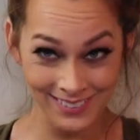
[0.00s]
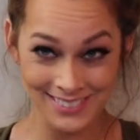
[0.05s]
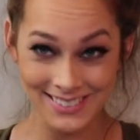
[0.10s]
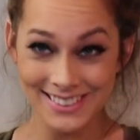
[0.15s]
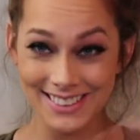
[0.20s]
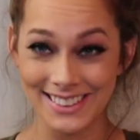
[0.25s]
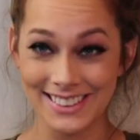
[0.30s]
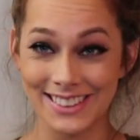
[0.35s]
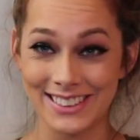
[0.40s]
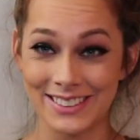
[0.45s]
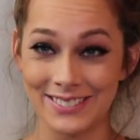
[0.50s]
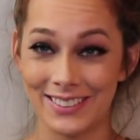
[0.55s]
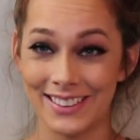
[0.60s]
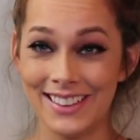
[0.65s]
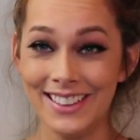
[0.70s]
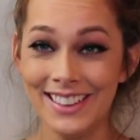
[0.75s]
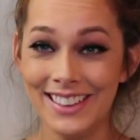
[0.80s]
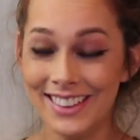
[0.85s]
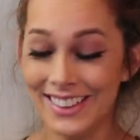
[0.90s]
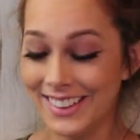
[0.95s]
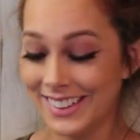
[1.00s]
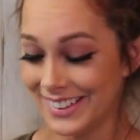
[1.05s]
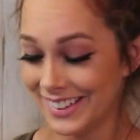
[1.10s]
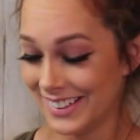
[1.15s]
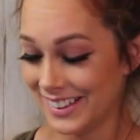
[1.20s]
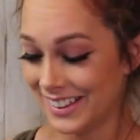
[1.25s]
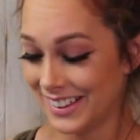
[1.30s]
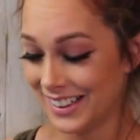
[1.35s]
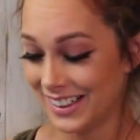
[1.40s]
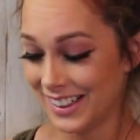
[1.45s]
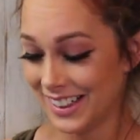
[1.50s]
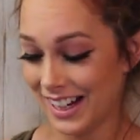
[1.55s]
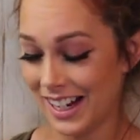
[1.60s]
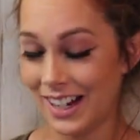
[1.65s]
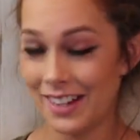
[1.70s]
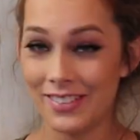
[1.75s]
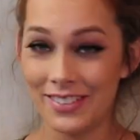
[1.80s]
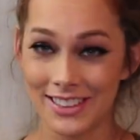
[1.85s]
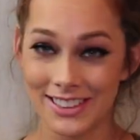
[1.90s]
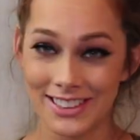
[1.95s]
excuse me.
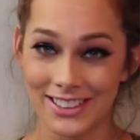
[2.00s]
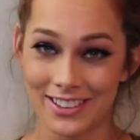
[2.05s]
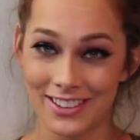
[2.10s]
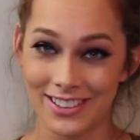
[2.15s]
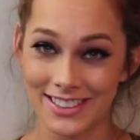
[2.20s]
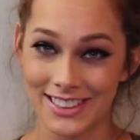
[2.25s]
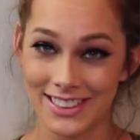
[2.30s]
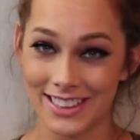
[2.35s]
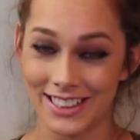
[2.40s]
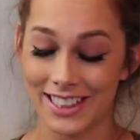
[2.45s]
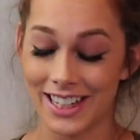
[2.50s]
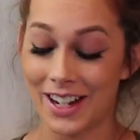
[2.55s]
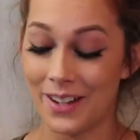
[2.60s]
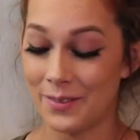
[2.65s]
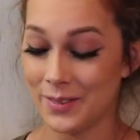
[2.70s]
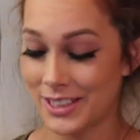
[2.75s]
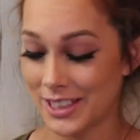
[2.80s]
I'm exhausted. I'm